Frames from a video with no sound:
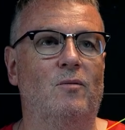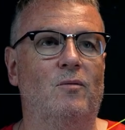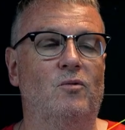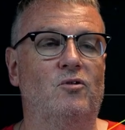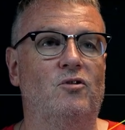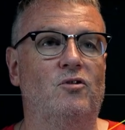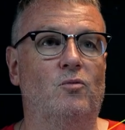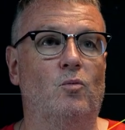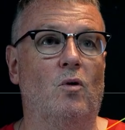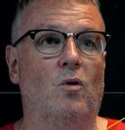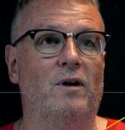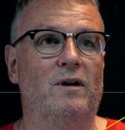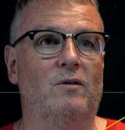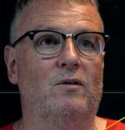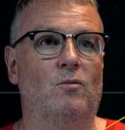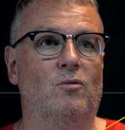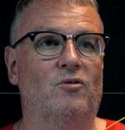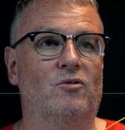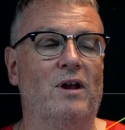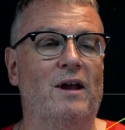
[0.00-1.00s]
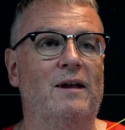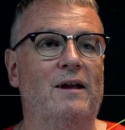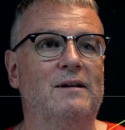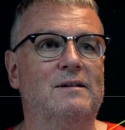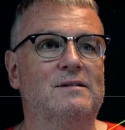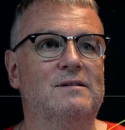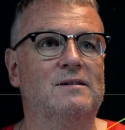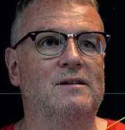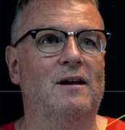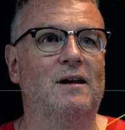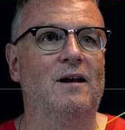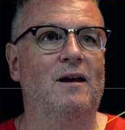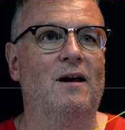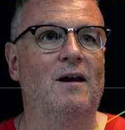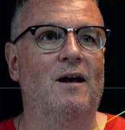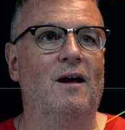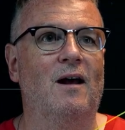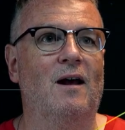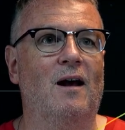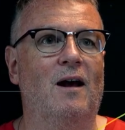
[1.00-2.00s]
which is y equals x,
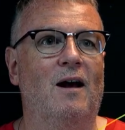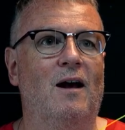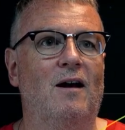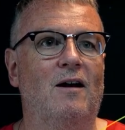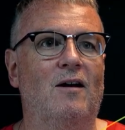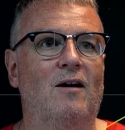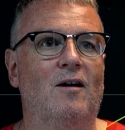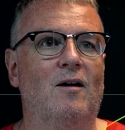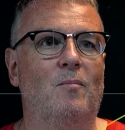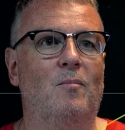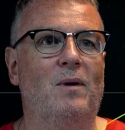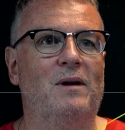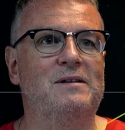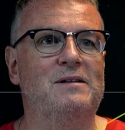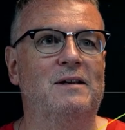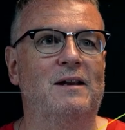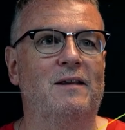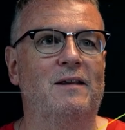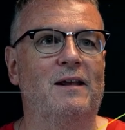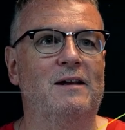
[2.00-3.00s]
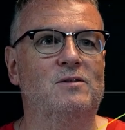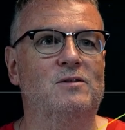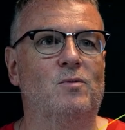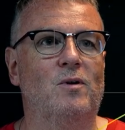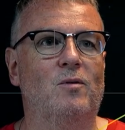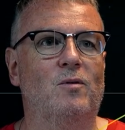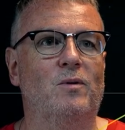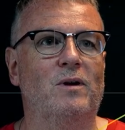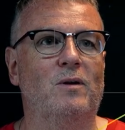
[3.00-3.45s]
basically that's where we